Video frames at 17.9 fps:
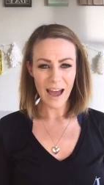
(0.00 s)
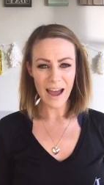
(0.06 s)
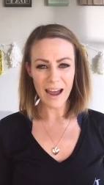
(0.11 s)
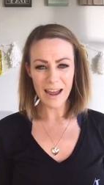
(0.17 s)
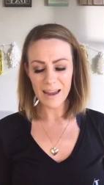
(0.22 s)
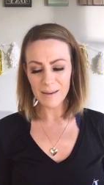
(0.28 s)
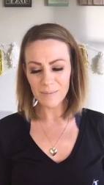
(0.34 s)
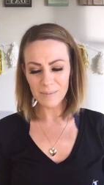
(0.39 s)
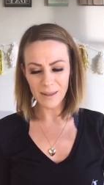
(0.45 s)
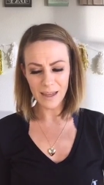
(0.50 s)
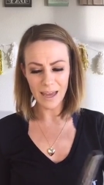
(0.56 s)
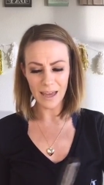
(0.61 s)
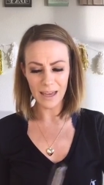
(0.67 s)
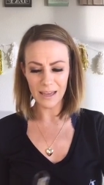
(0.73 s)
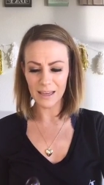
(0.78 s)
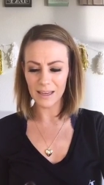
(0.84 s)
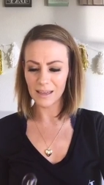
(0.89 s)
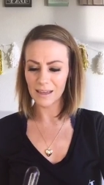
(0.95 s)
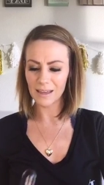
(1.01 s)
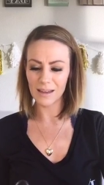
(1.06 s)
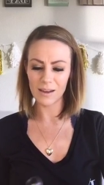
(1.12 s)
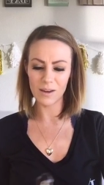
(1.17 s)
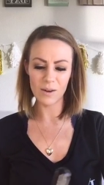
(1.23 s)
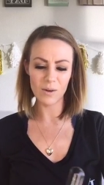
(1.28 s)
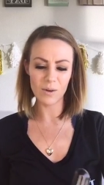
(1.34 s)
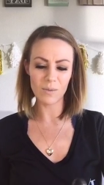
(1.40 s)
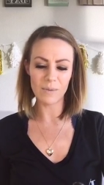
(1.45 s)
I am like,
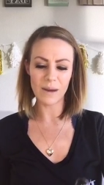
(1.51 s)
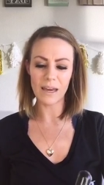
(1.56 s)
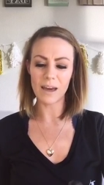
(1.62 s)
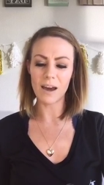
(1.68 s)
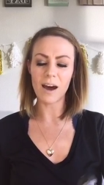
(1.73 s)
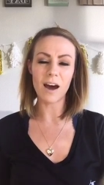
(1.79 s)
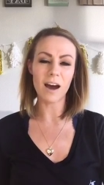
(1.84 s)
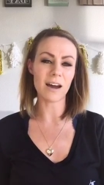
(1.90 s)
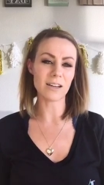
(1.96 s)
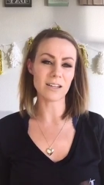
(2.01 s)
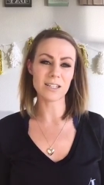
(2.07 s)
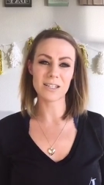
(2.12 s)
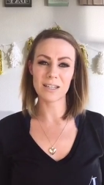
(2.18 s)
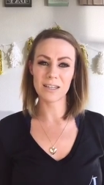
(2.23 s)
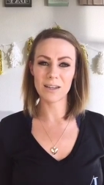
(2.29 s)
oh my gosh,